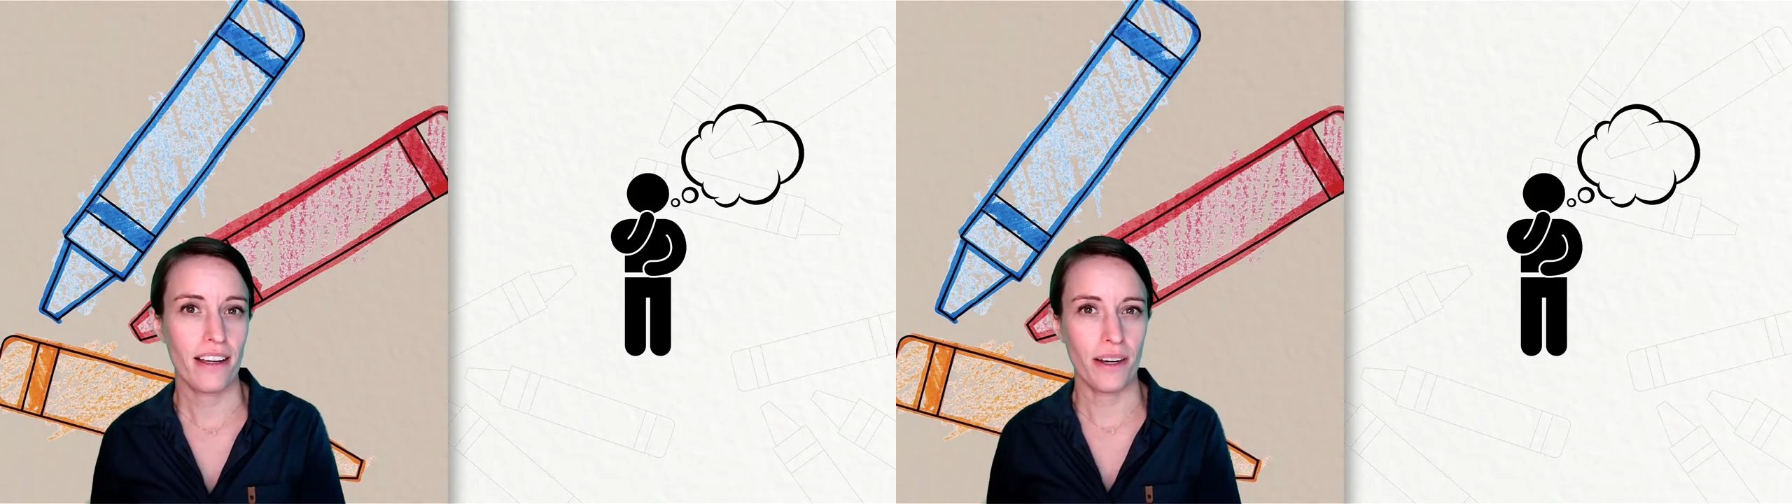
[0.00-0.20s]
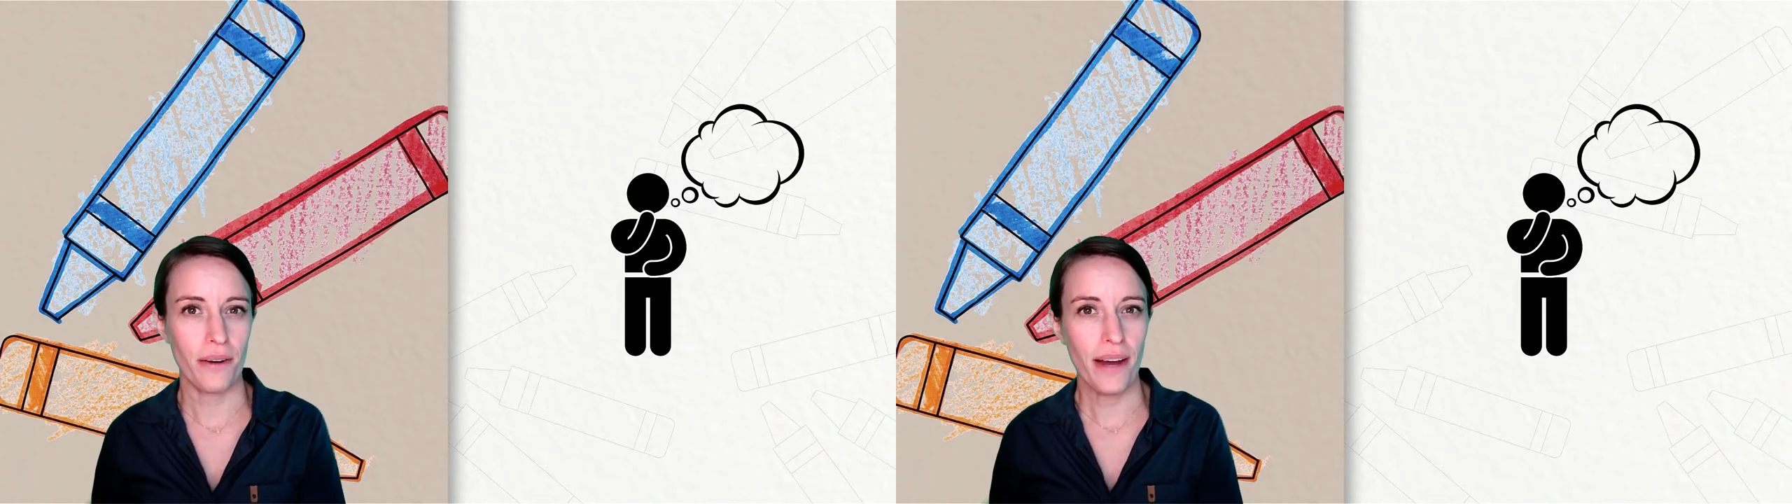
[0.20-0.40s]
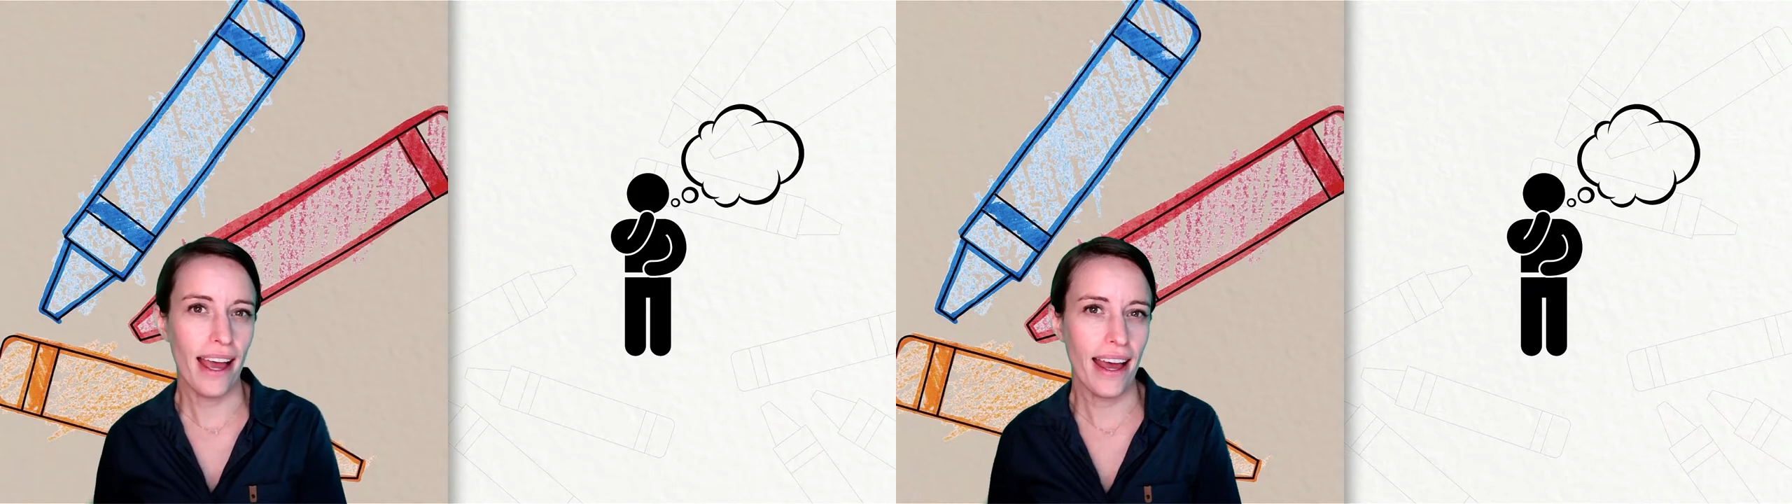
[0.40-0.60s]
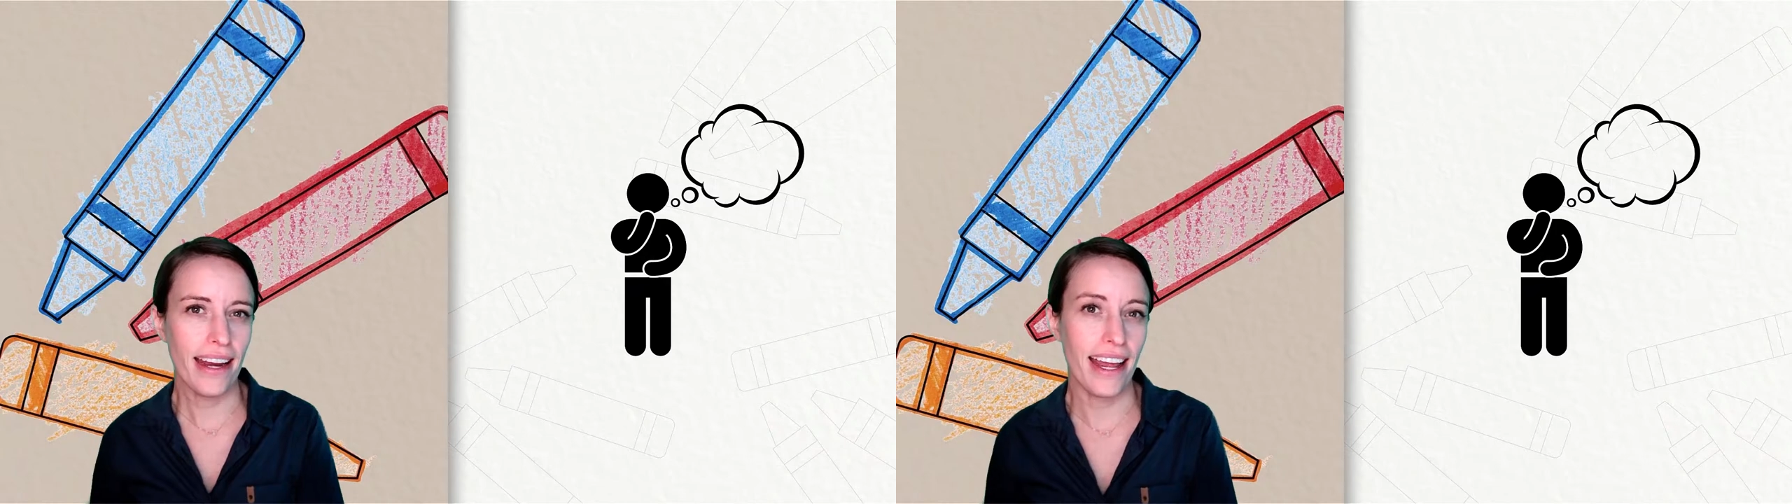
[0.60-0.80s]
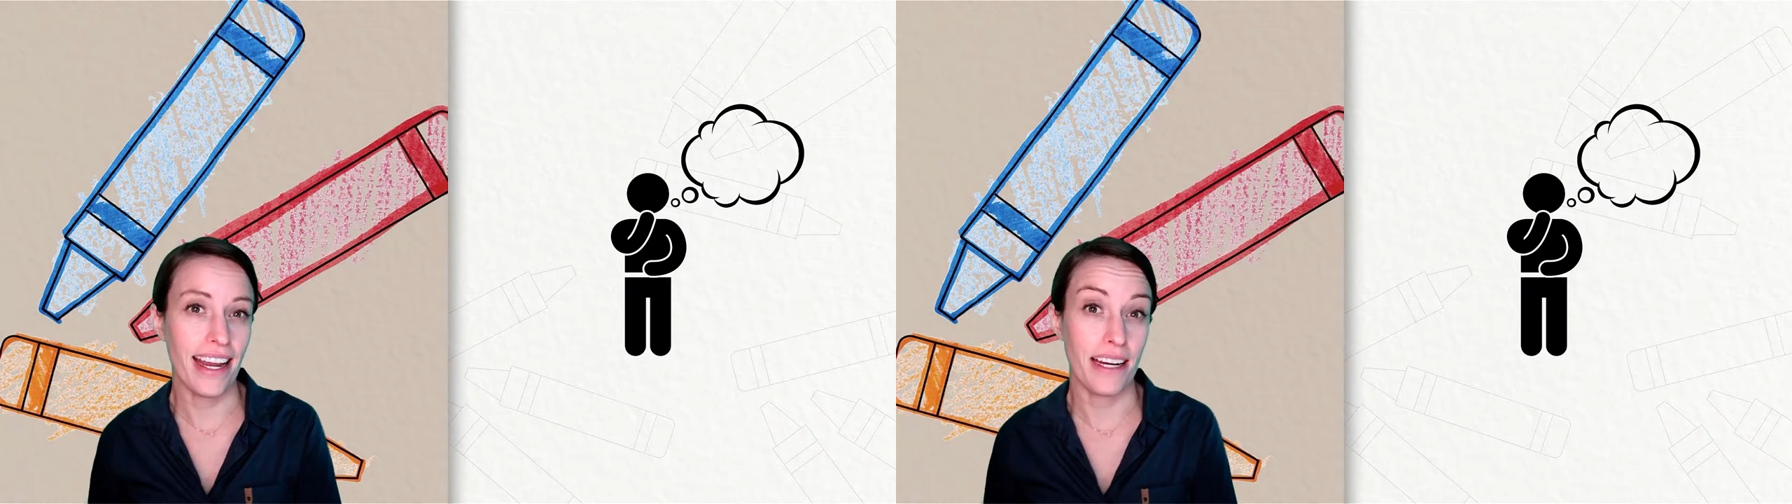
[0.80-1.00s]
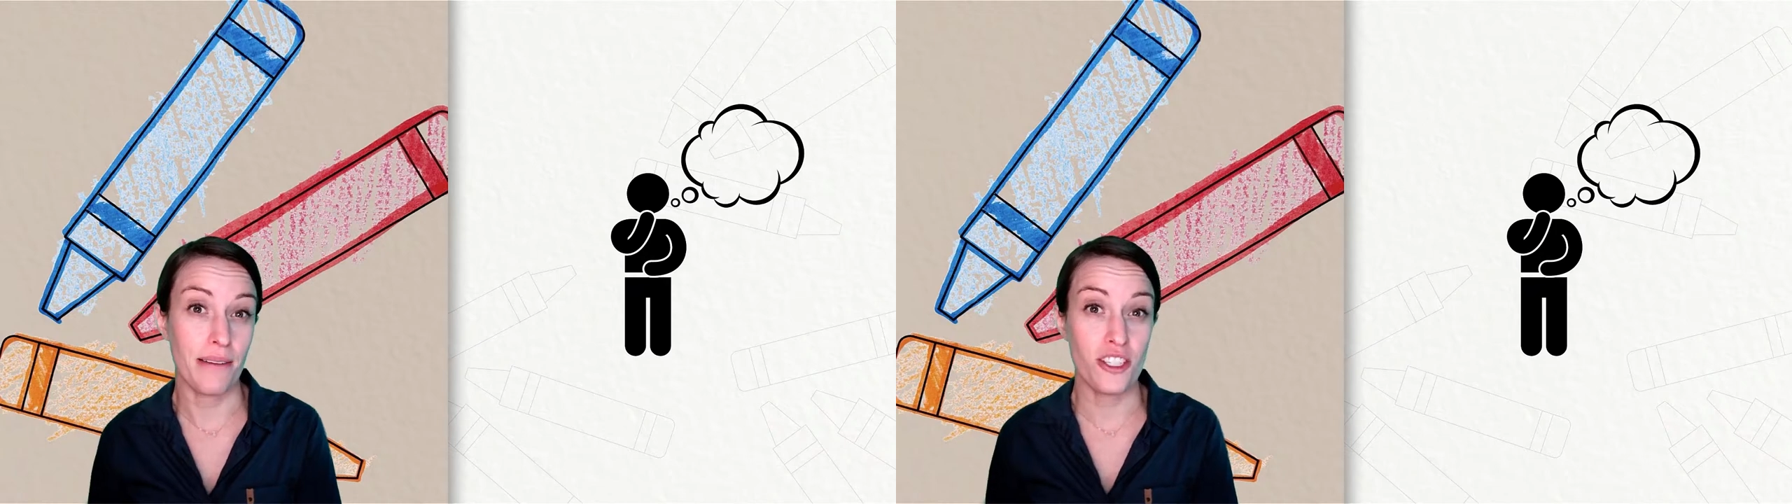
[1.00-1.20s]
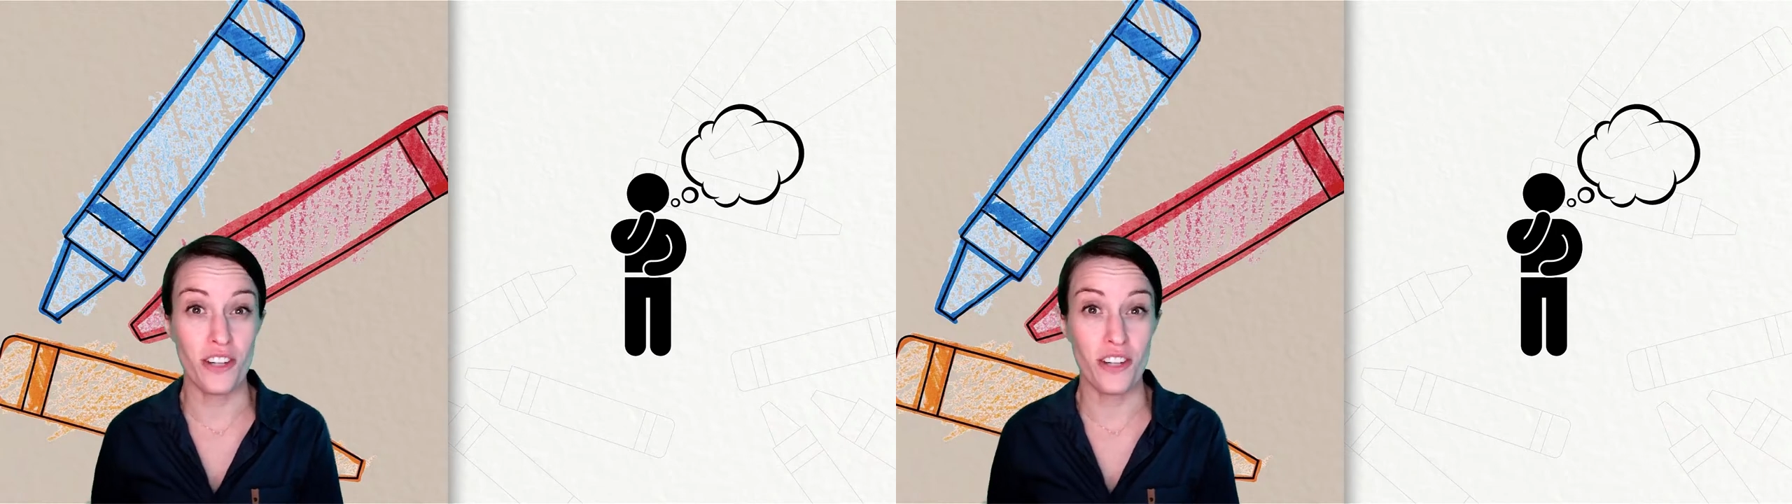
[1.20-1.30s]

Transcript: Go ahead and